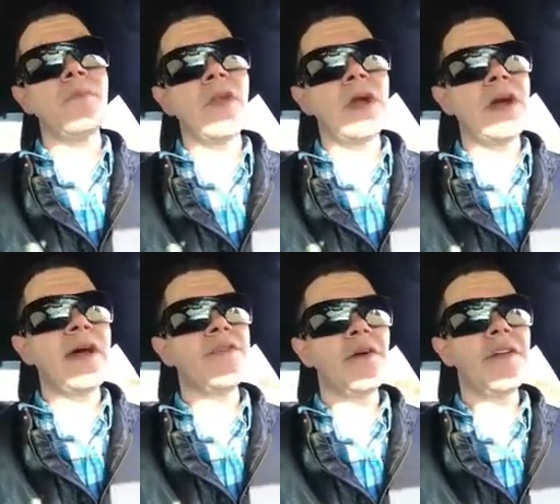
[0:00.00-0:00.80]
I
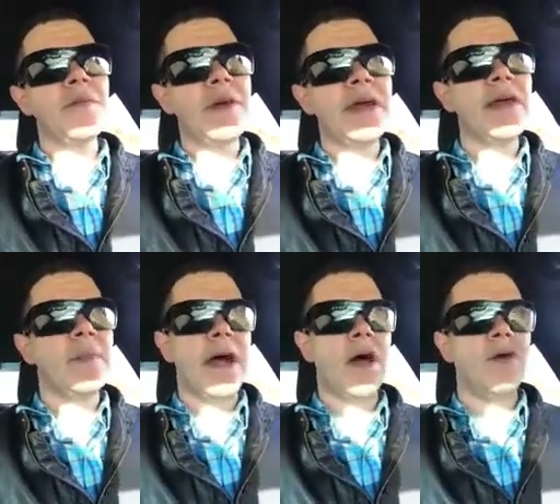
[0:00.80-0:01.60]
started speaking
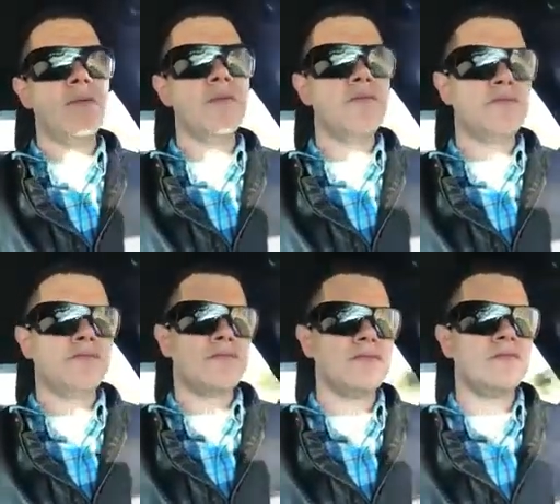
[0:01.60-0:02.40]
about
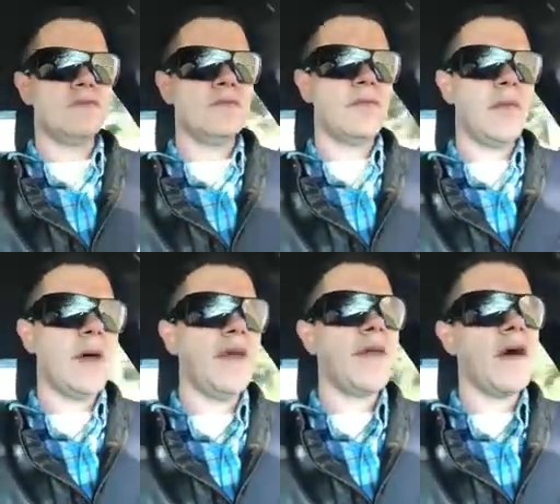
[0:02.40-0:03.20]

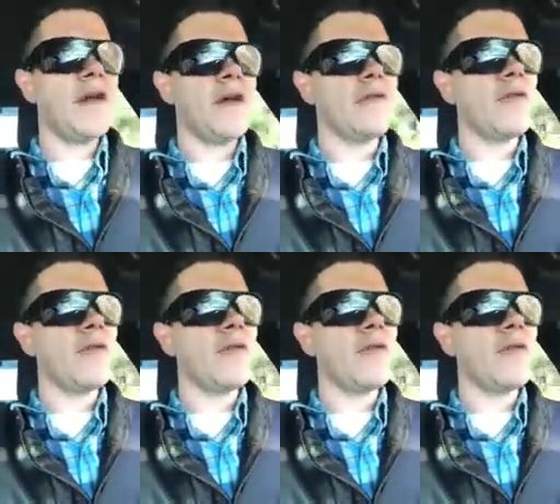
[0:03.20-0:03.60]
maybe 30 or 40